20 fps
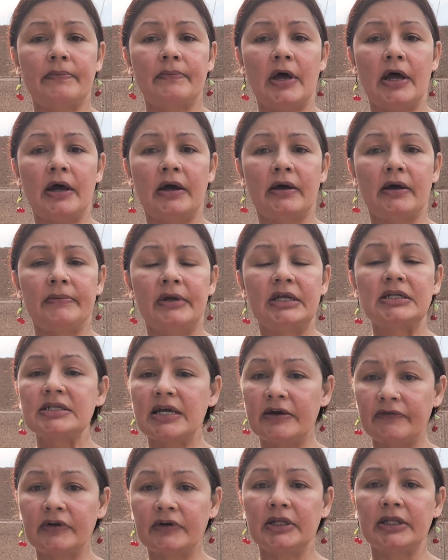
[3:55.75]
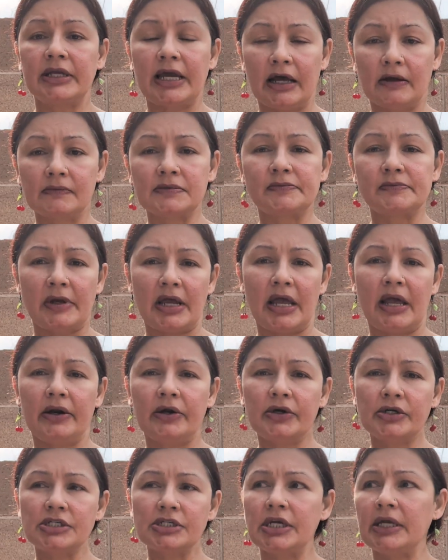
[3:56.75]
It definitely helps my
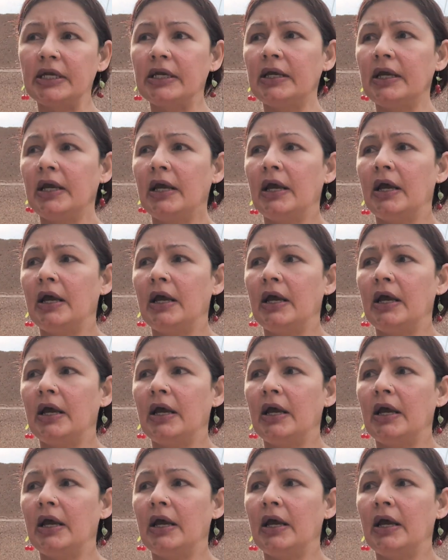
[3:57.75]
energy.